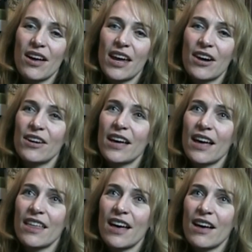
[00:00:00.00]

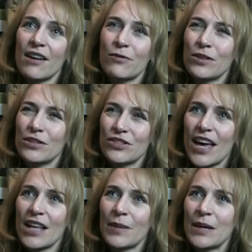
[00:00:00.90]
area for the
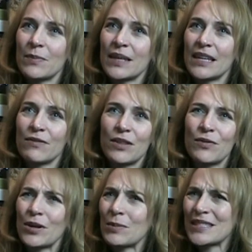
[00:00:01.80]
child might be if they're
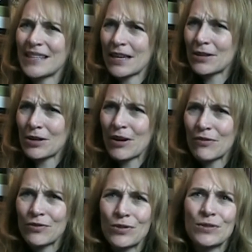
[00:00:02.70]
very particular
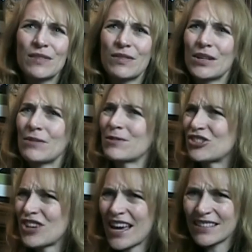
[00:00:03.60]
about foods, if they
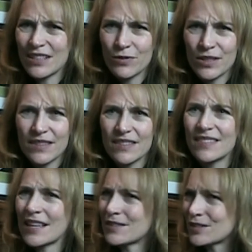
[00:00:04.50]
reject different
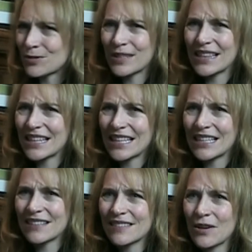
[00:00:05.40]
sensory
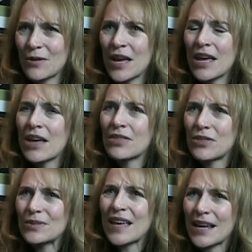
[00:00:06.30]
things. So
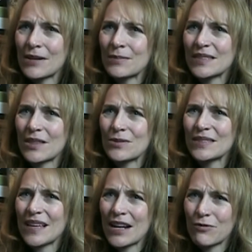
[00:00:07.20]
those items,
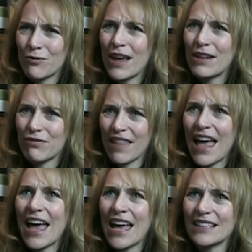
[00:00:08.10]
those kind of red
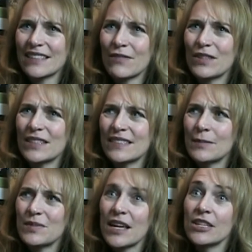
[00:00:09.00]
flags, if it
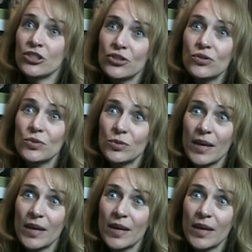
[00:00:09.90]
seems unusual